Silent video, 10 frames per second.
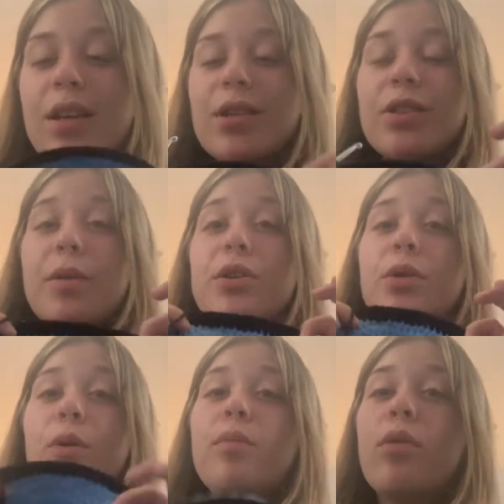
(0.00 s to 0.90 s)
So I'm going to do
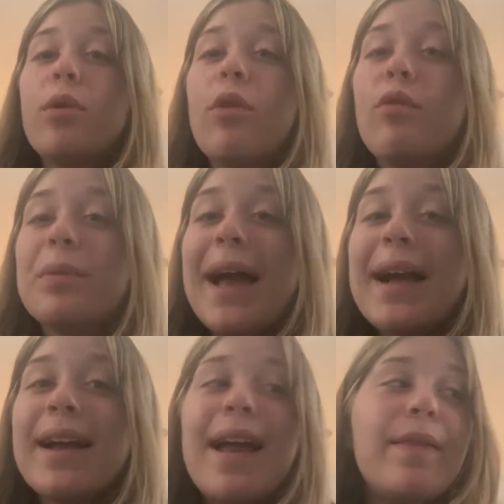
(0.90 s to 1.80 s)
1 more row of
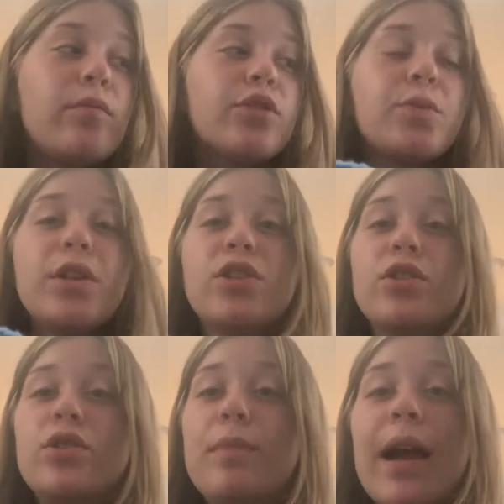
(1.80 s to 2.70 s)
black, and then we'll switch
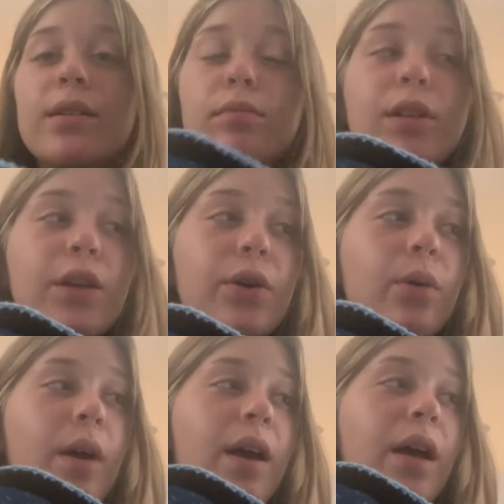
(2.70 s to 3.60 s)
back to blue,